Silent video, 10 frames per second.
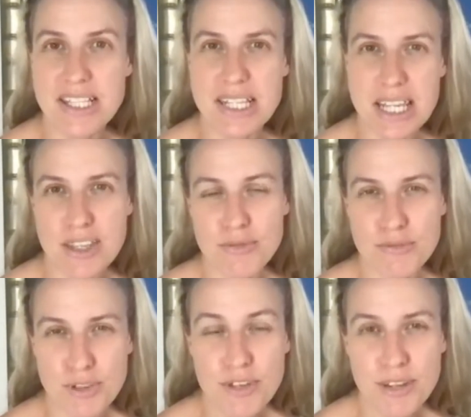And in the
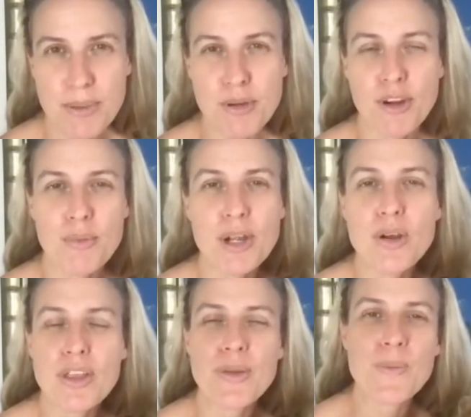Rejuvenate program, we
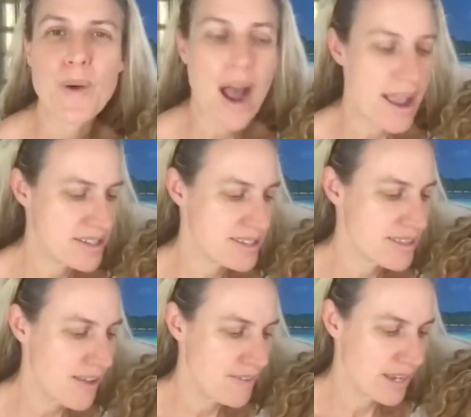call it the wise,
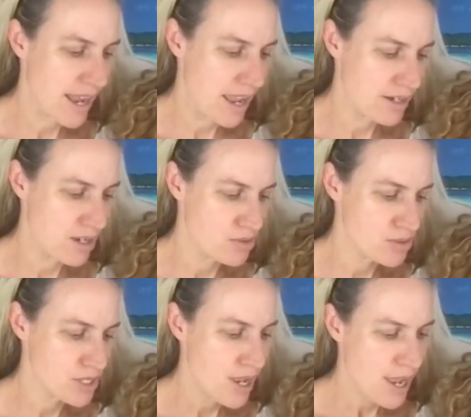loving adult.